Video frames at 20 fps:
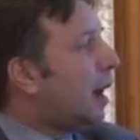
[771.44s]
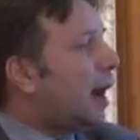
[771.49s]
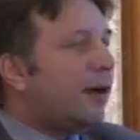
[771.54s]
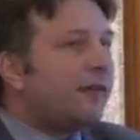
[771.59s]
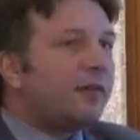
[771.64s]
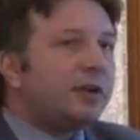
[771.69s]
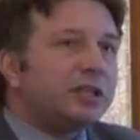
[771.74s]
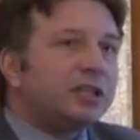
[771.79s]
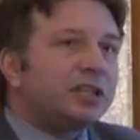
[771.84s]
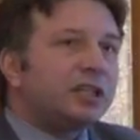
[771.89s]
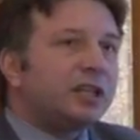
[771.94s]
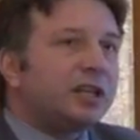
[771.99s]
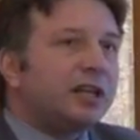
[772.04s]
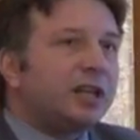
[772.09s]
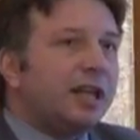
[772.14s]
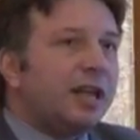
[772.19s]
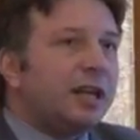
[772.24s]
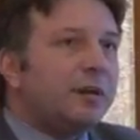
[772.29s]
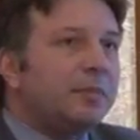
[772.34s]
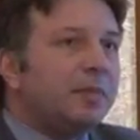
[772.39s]
average
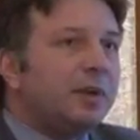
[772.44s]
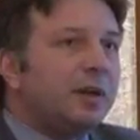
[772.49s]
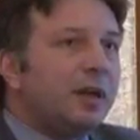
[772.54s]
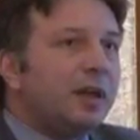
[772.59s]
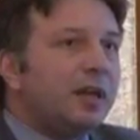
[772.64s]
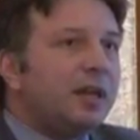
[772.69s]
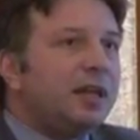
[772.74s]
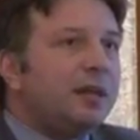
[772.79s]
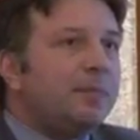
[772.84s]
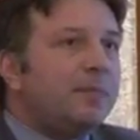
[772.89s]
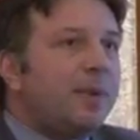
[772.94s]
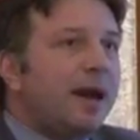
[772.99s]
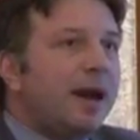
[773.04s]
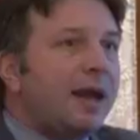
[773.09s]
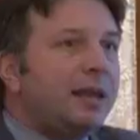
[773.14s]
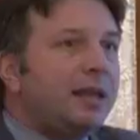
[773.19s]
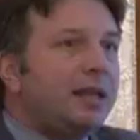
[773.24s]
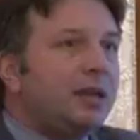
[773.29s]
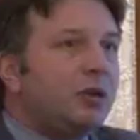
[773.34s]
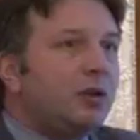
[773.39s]
claim
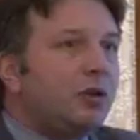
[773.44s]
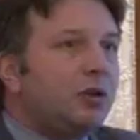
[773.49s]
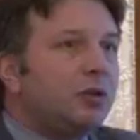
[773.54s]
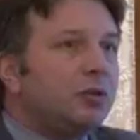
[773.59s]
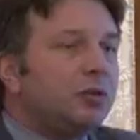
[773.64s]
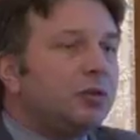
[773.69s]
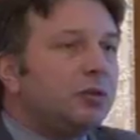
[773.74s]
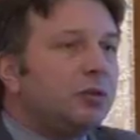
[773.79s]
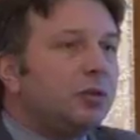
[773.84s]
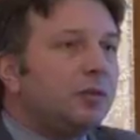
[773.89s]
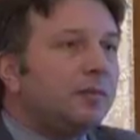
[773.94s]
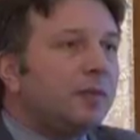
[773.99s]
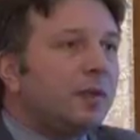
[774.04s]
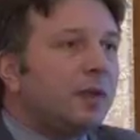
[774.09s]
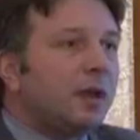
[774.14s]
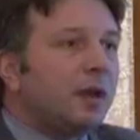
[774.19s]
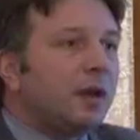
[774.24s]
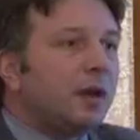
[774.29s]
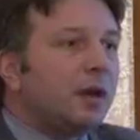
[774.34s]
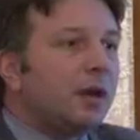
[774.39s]
depending on
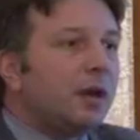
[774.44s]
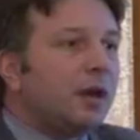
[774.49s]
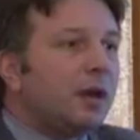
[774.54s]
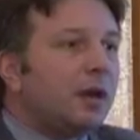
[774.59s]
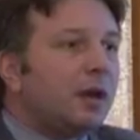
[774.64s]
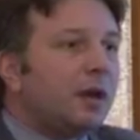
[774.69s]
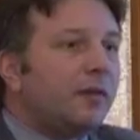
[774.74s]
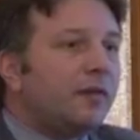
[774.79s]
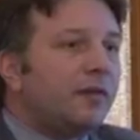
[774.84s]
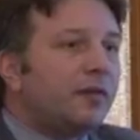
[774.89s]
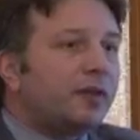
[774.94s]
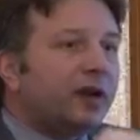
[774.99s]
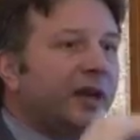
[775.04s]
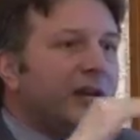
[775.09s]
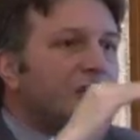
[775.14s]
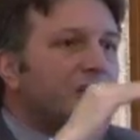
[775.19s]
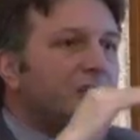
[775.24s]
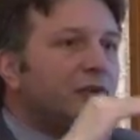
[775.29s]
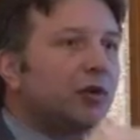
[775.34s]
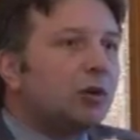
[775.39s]
the
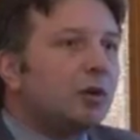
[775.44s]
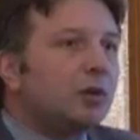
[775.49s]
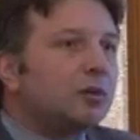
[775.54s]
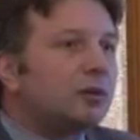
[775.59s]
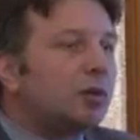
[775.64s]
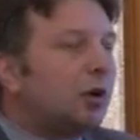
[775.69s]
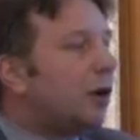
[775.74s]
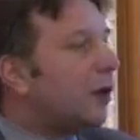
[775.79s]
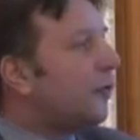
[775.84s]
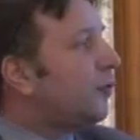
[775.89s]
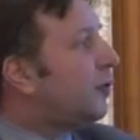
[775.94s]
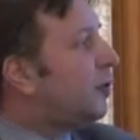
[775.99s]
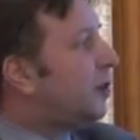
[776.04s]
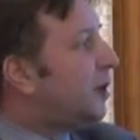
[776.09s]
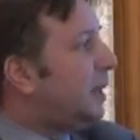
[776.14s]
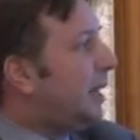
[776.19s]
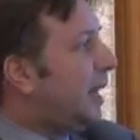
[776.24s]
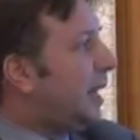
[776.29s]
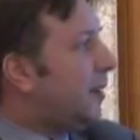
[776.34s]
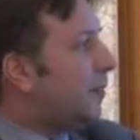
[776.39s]
threshold of the
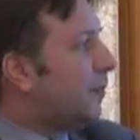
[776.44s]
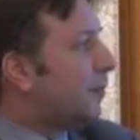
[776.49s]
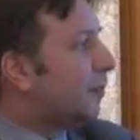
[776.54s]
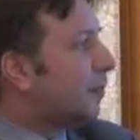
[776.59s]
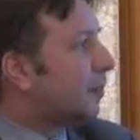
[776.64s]
claim.